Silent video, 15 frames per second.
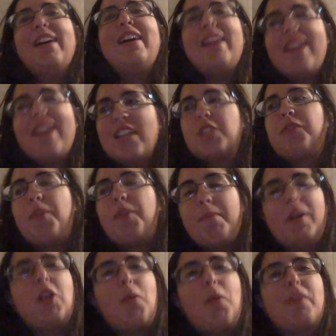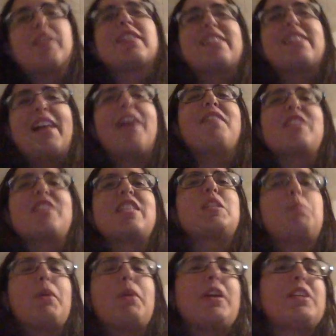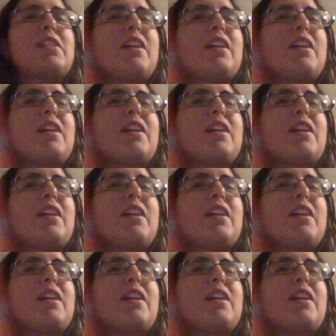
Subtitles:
is familiar with this life, so this book is